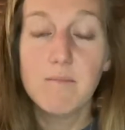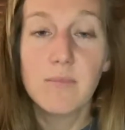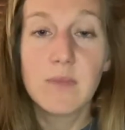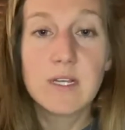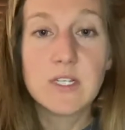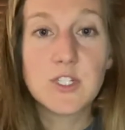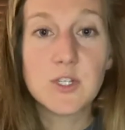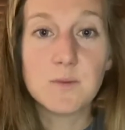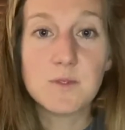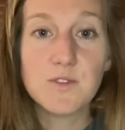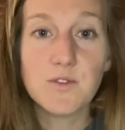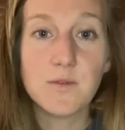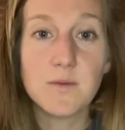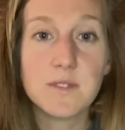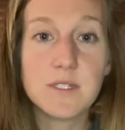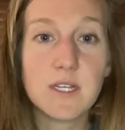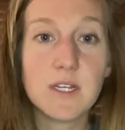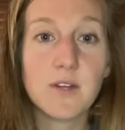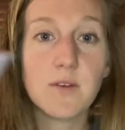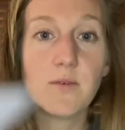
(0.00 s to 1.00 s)
So Miss Woman's
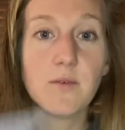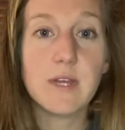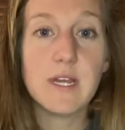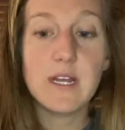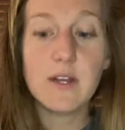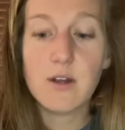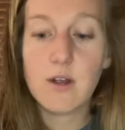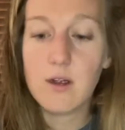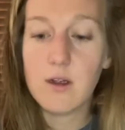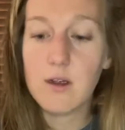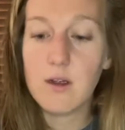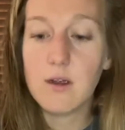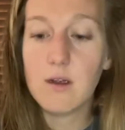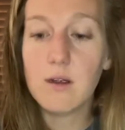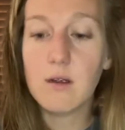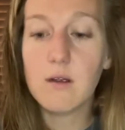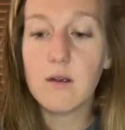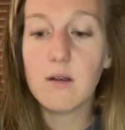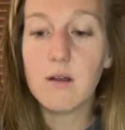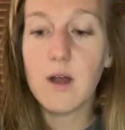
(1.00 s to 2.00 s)
going to read
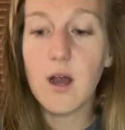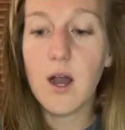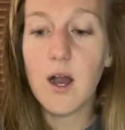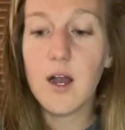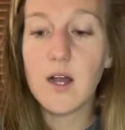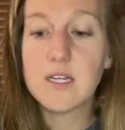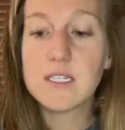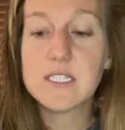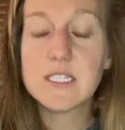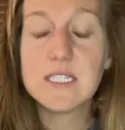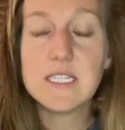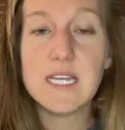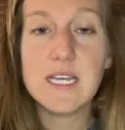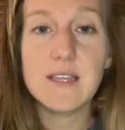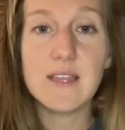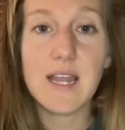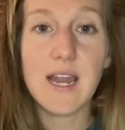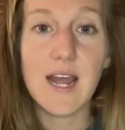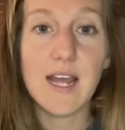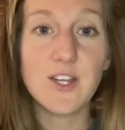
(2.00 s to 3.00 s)
her scene
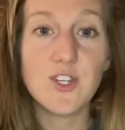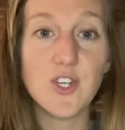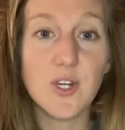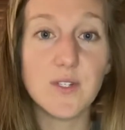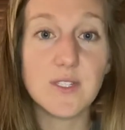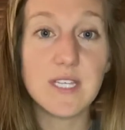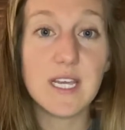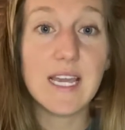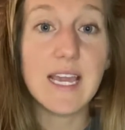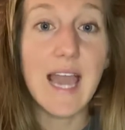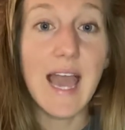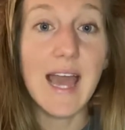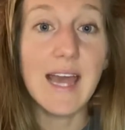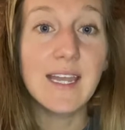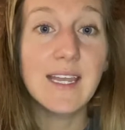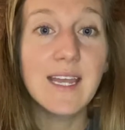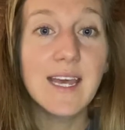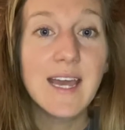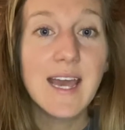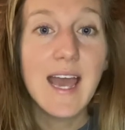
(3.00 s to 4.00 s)
that I chose
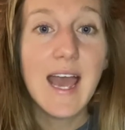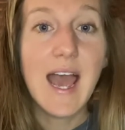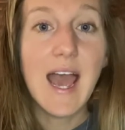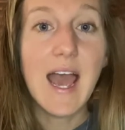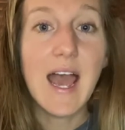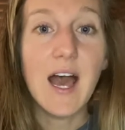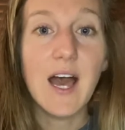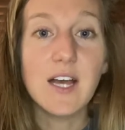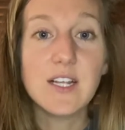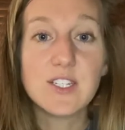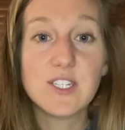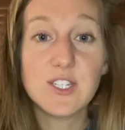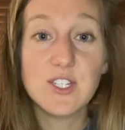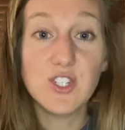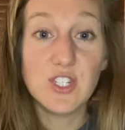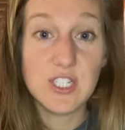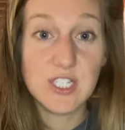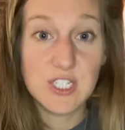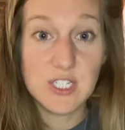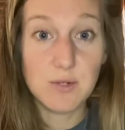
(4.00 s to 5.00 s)
again,
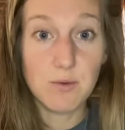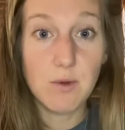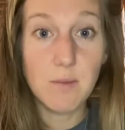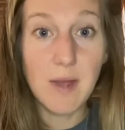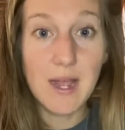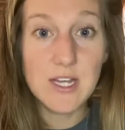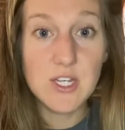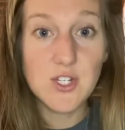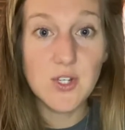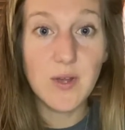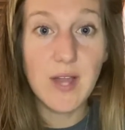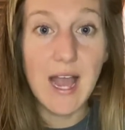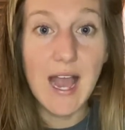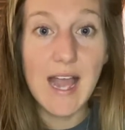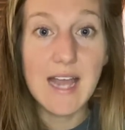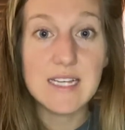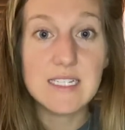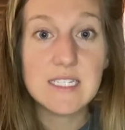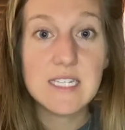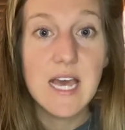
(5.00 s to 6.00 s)
just to remind you
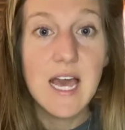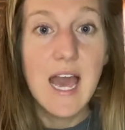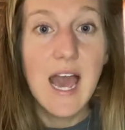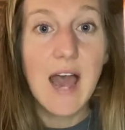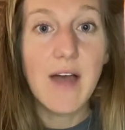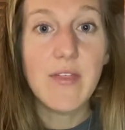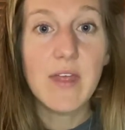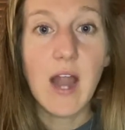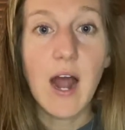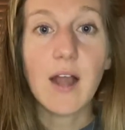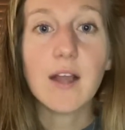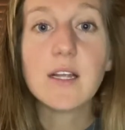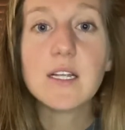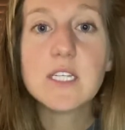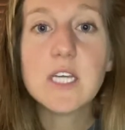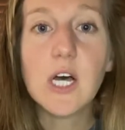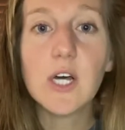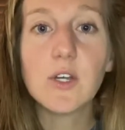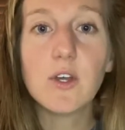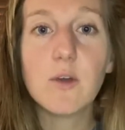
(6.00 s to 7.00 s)
guys. And then I'm going to
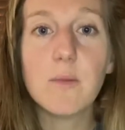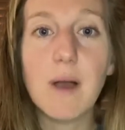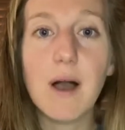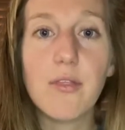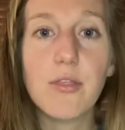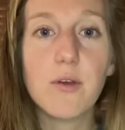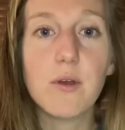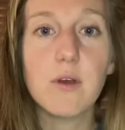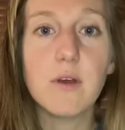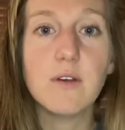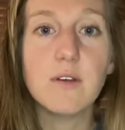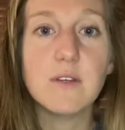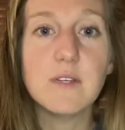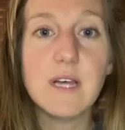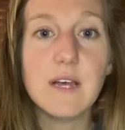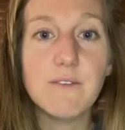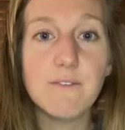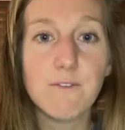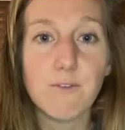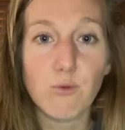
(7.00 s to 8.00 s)
tell you about the
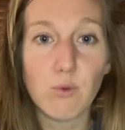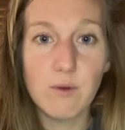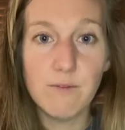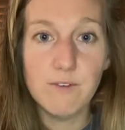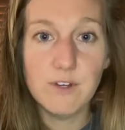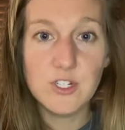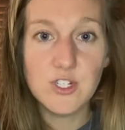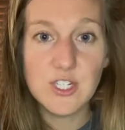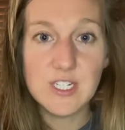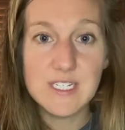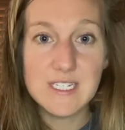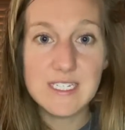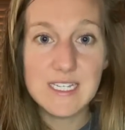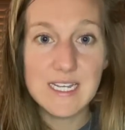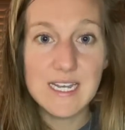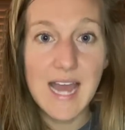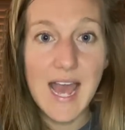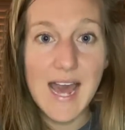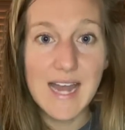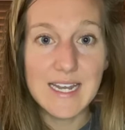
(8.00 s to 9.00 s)
revisions
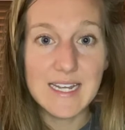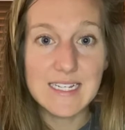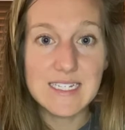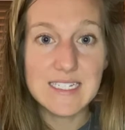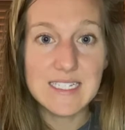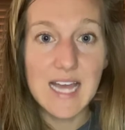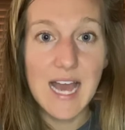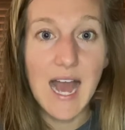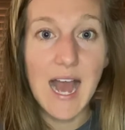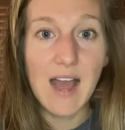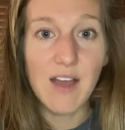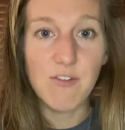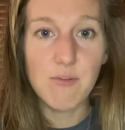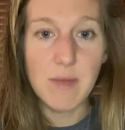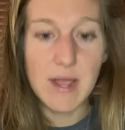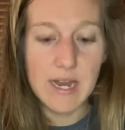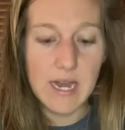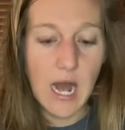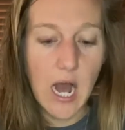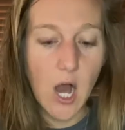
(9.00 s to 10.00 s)
and edits that I've
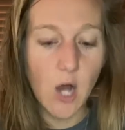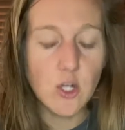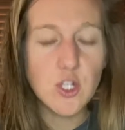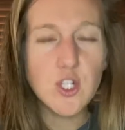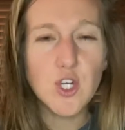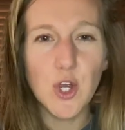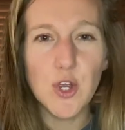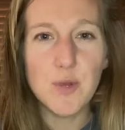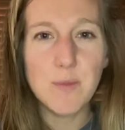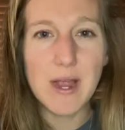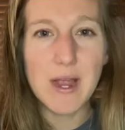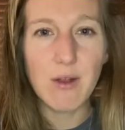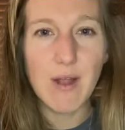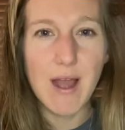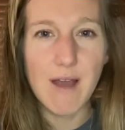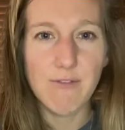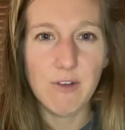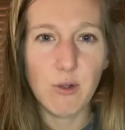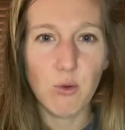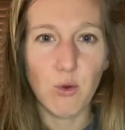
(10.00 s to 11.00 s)
made. I'll show you my
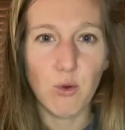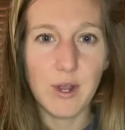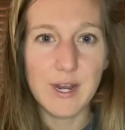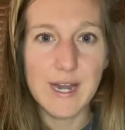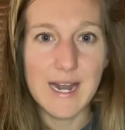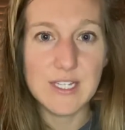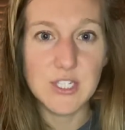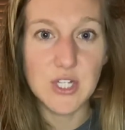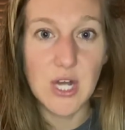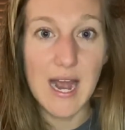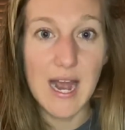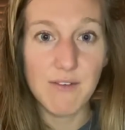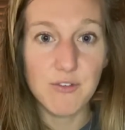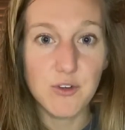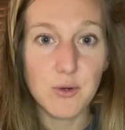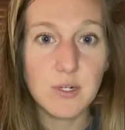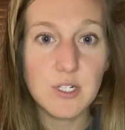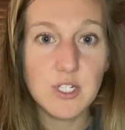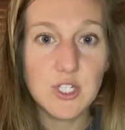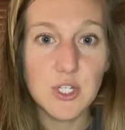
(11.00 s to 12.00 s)
graphic organizer
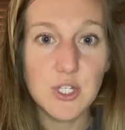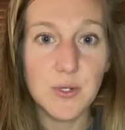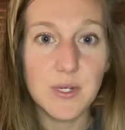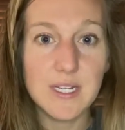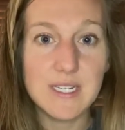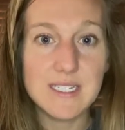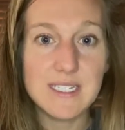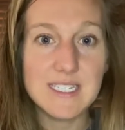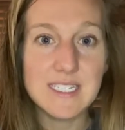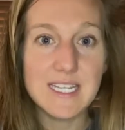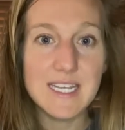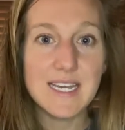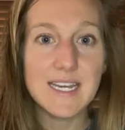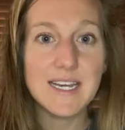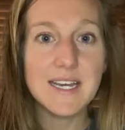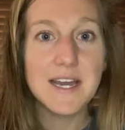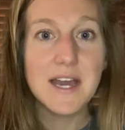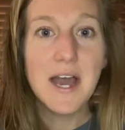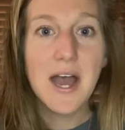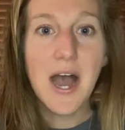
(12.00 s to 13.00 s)
afterwards so you can see
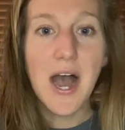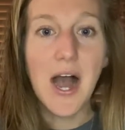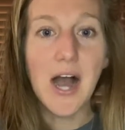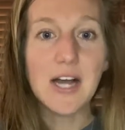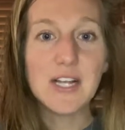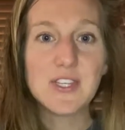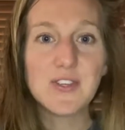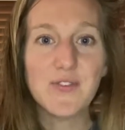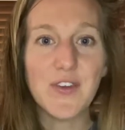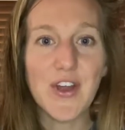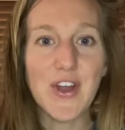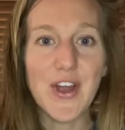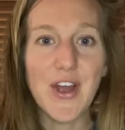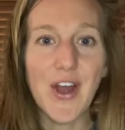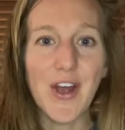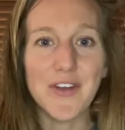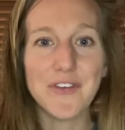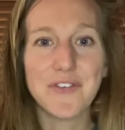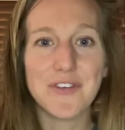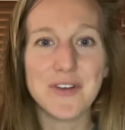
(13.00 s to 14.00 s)
it. It's very
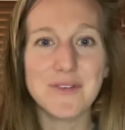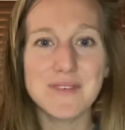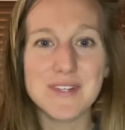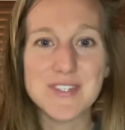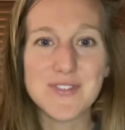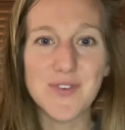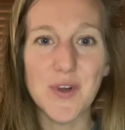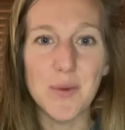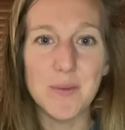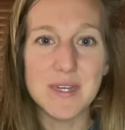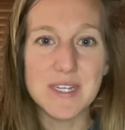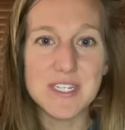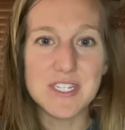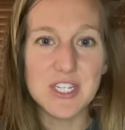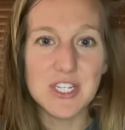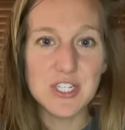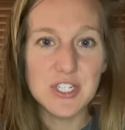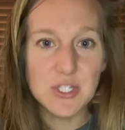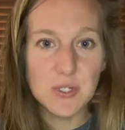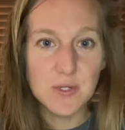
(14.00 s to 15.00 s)
hard for Miss Woman
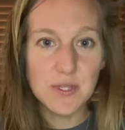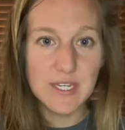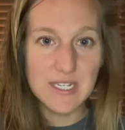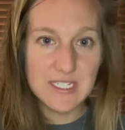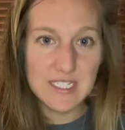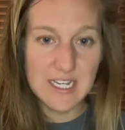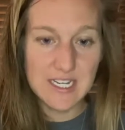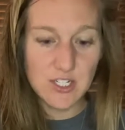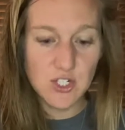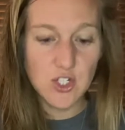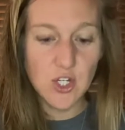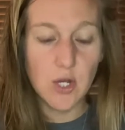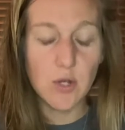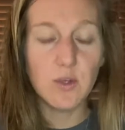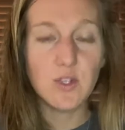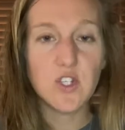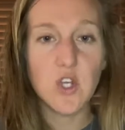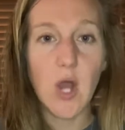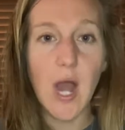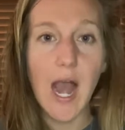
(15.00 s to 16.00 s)
to do this and show you.
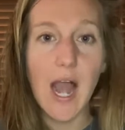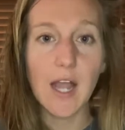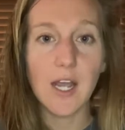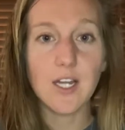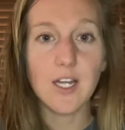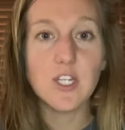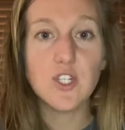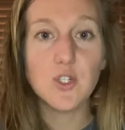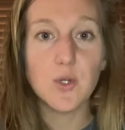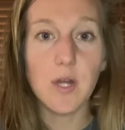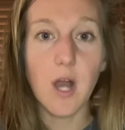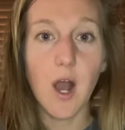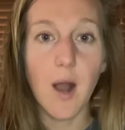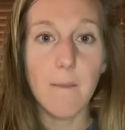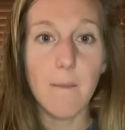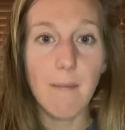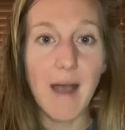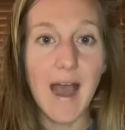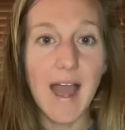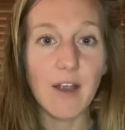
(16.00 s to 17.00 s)
So I'm going to do it
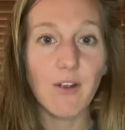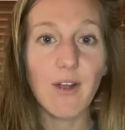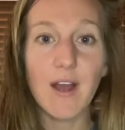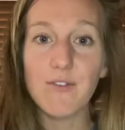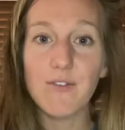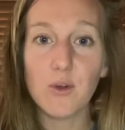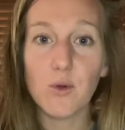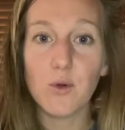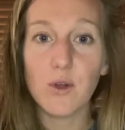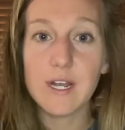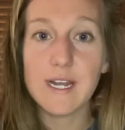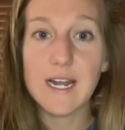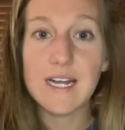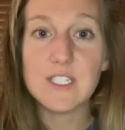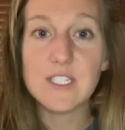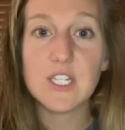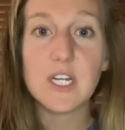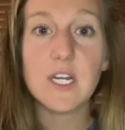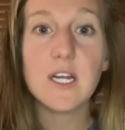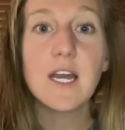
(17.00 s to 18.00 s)
on my graphic
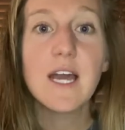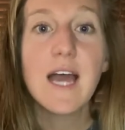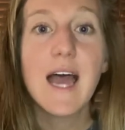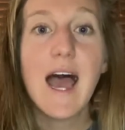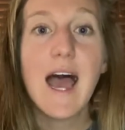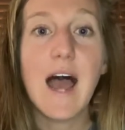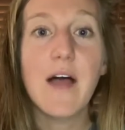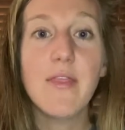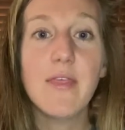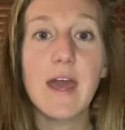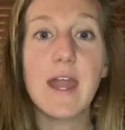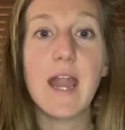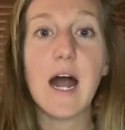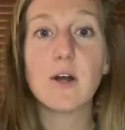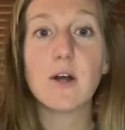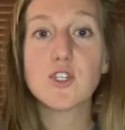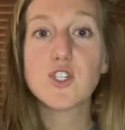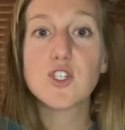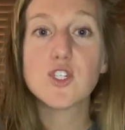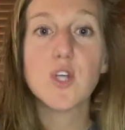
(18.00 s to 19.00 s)
organizer, and then I'll
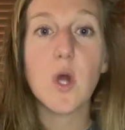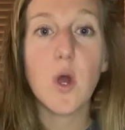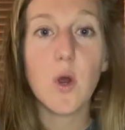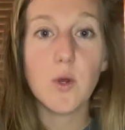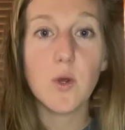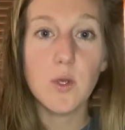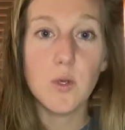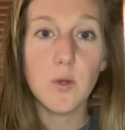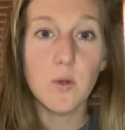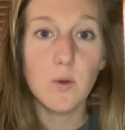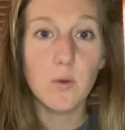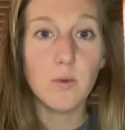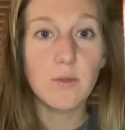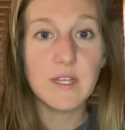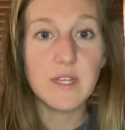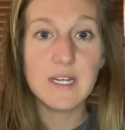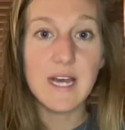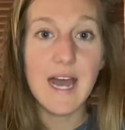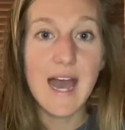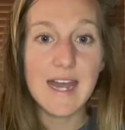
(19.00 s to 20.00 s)
show you
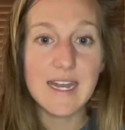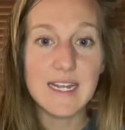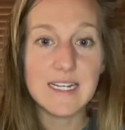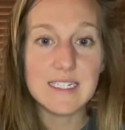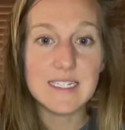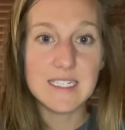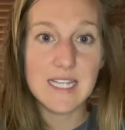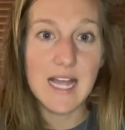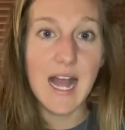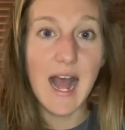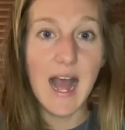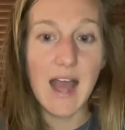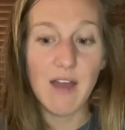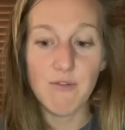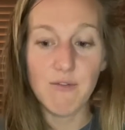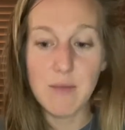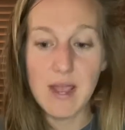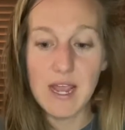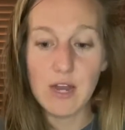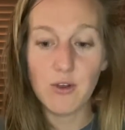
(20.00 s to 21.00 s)
the edits that I've
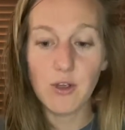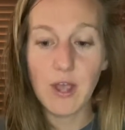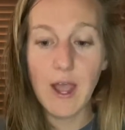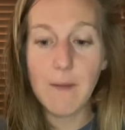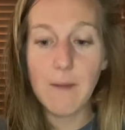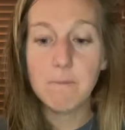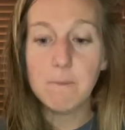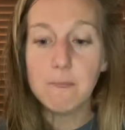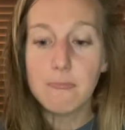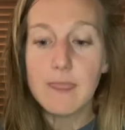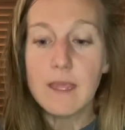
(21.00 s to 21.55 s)
made, okay?